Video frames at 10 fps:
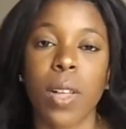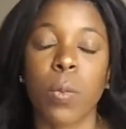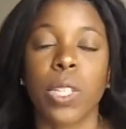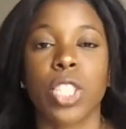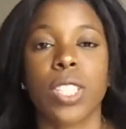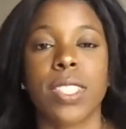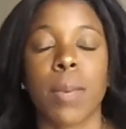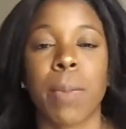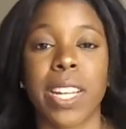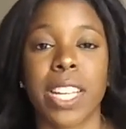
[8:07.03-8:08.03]
which is a
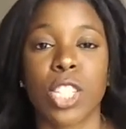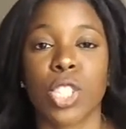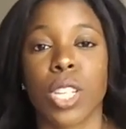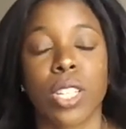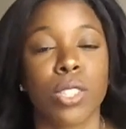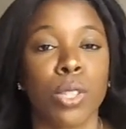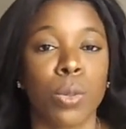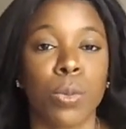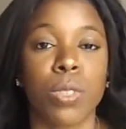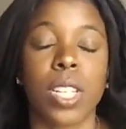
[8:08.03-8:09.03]
medication that is
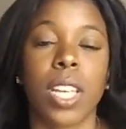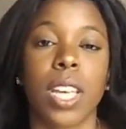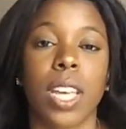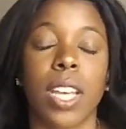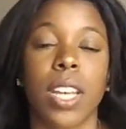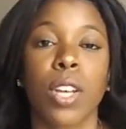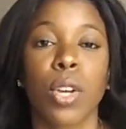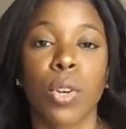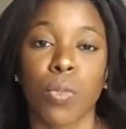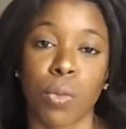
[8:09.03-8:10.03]
used in
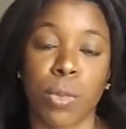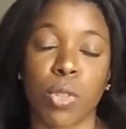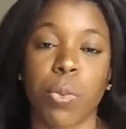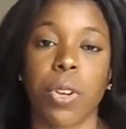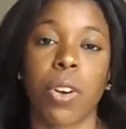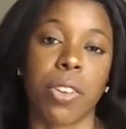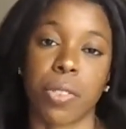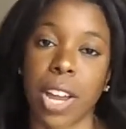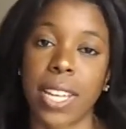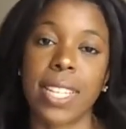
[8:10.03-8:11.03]
rheumatoid
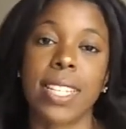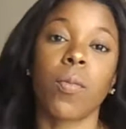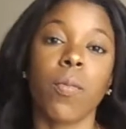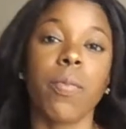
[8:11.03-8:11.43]
arthritis.